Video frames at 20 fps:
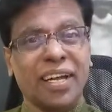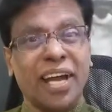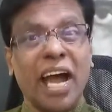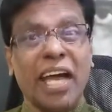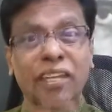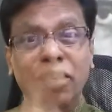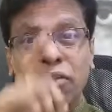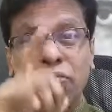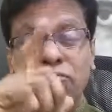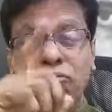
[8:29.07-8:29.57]

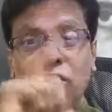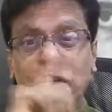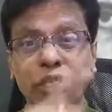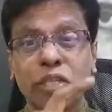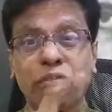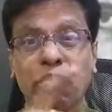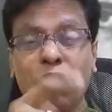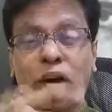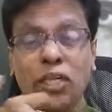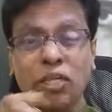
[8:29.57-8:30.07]
and the
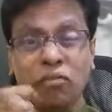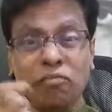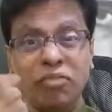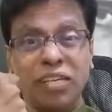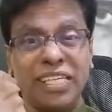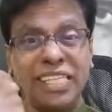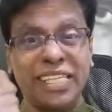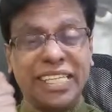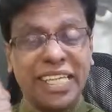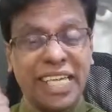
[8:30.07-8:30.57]
words what
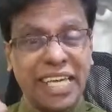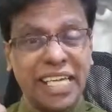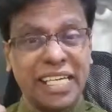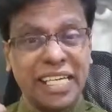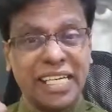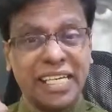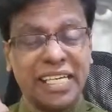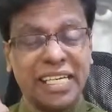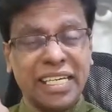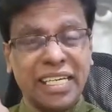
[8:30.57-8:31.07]
we think
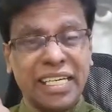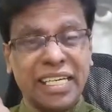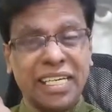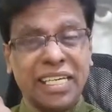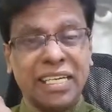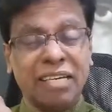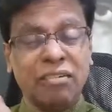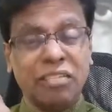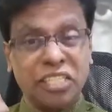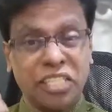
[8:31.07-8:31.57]

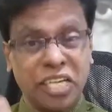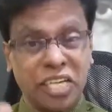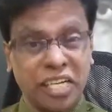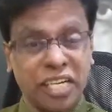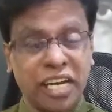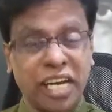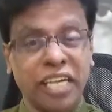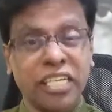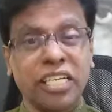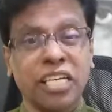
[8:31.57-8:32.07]

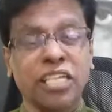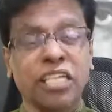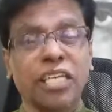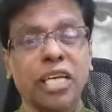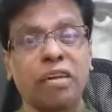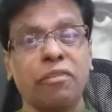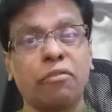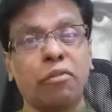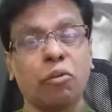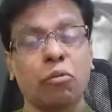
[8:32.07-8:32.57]
generate
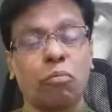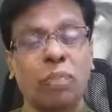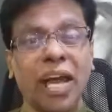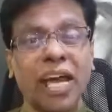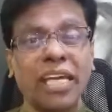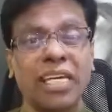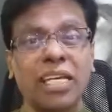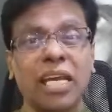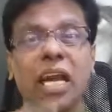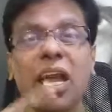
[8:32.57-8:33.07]
inside our
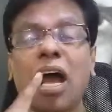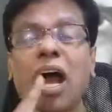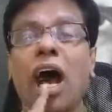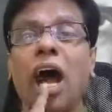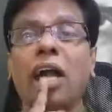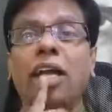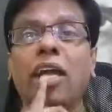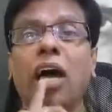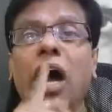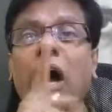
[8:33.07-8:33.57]
mind,
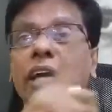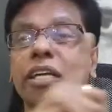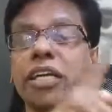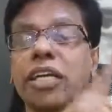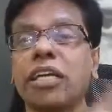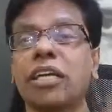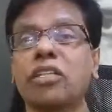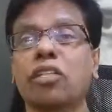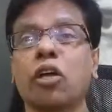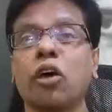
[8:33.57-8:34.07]
and the
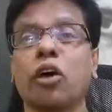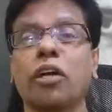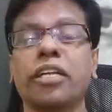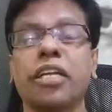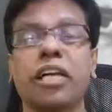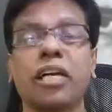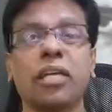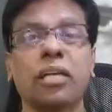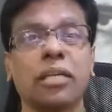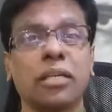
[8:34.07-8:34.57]
utter has got
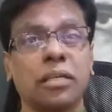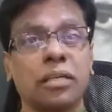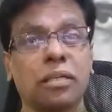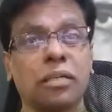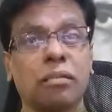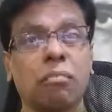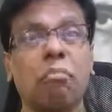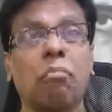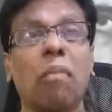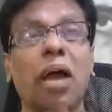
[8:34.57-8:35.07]
a
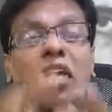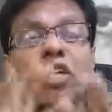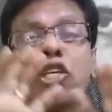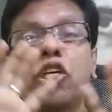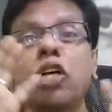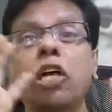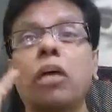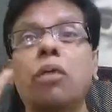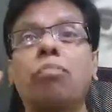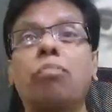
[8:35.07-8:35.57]

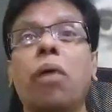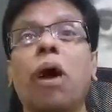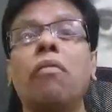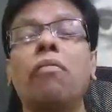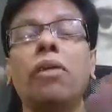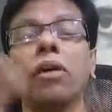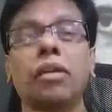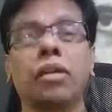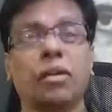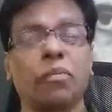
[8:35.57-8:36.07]
magical
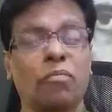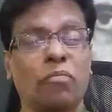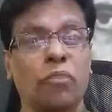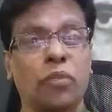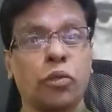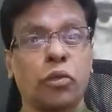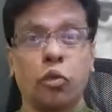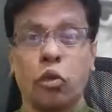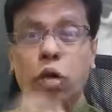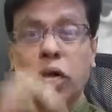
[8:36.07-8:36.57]
power.
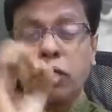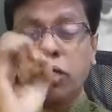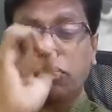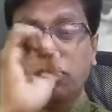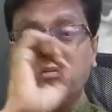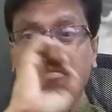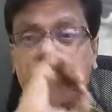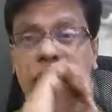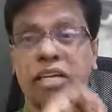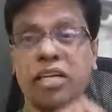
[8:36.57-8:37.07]
So you got to
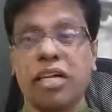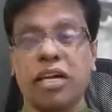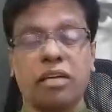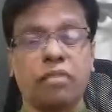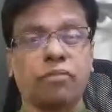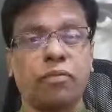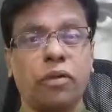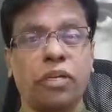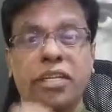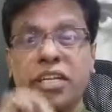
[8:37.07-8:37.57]
be very
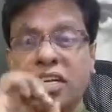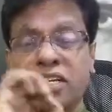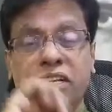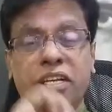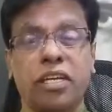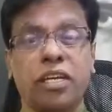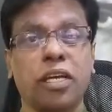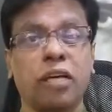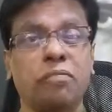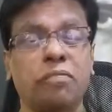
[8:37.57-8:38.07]
careful in
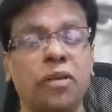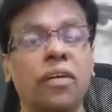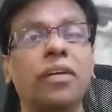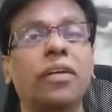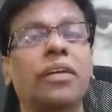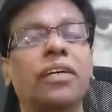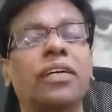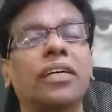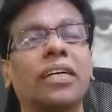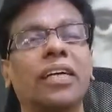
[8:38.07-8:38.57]
uttering a
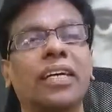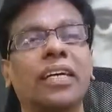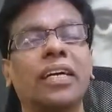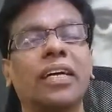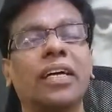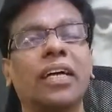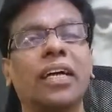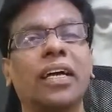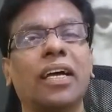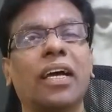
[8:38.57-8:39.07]
word.
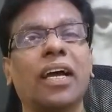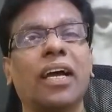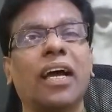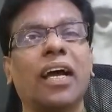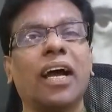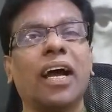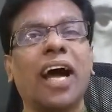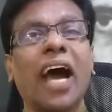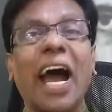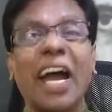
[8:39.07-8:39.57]

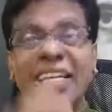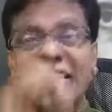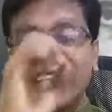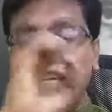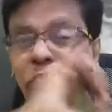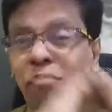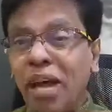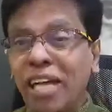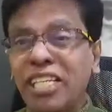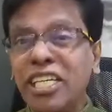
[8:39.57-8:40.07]
And
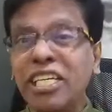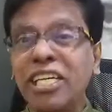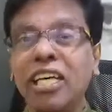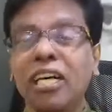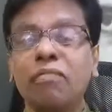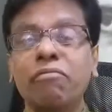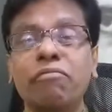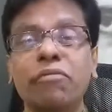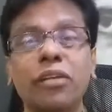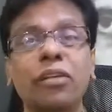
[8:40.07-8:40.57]
the
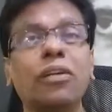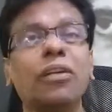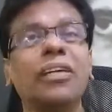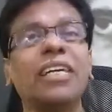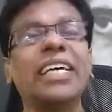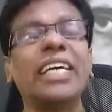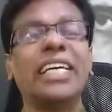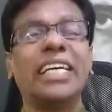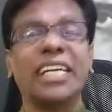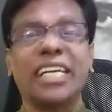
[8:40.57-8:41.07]
magical word
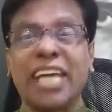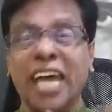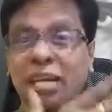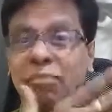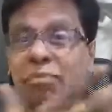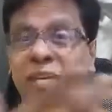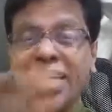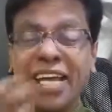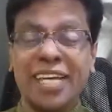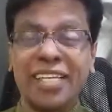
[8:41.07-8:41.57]
can
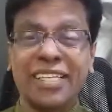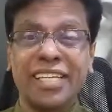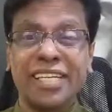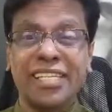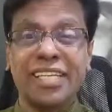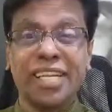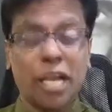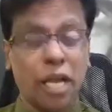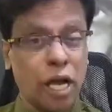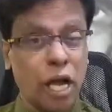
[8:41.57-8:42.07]
be like
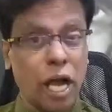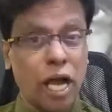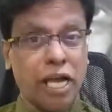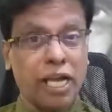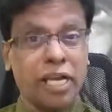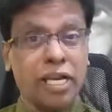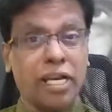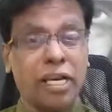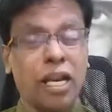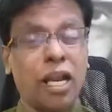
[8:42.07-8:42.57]
this:
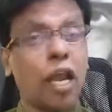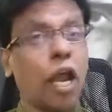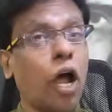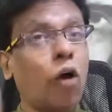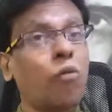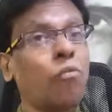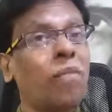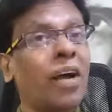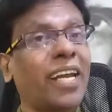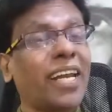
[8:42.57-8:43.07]
I
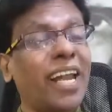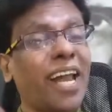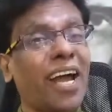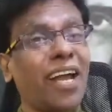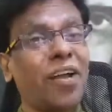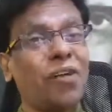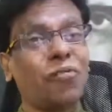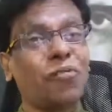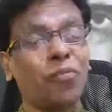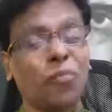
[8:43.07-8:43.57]
love my
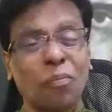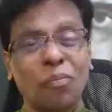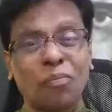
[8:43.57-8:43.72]
life,